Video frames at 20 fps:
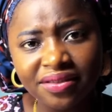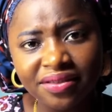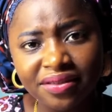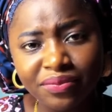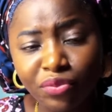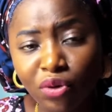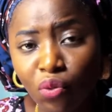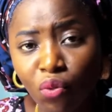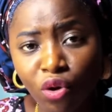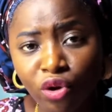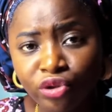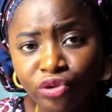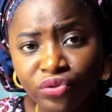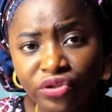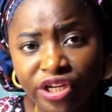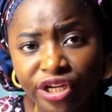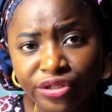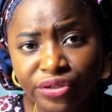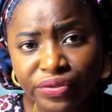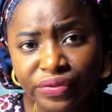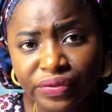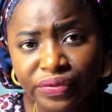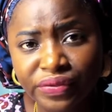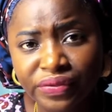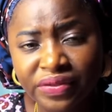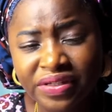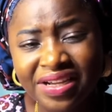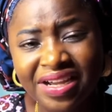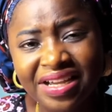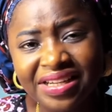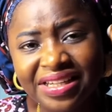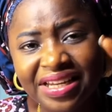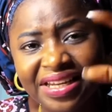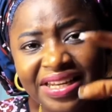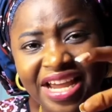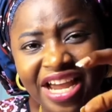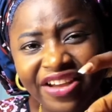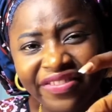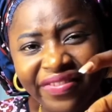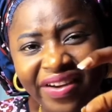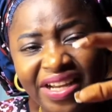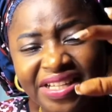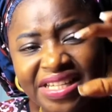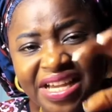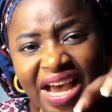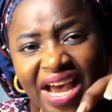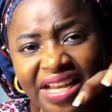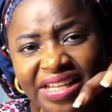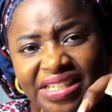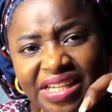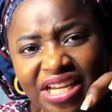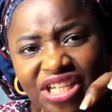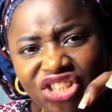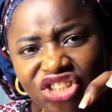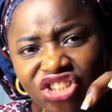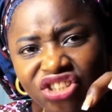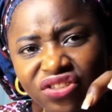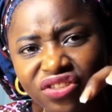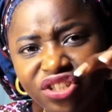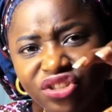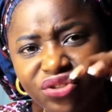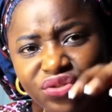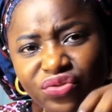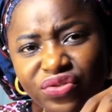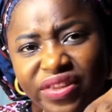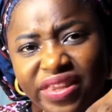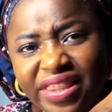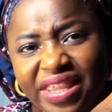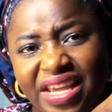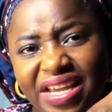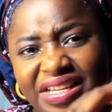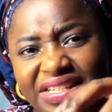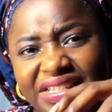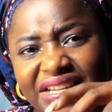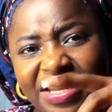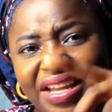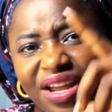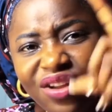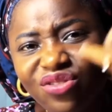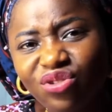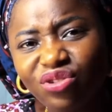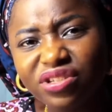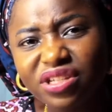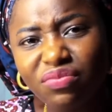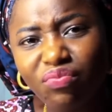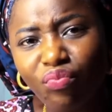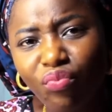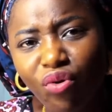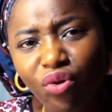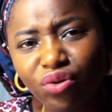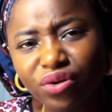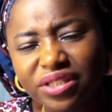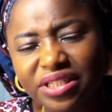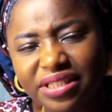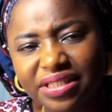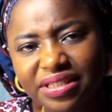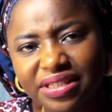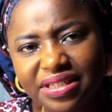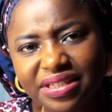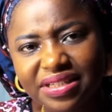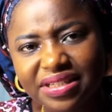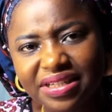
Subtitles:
But what do? They divert our attention into things that are not important,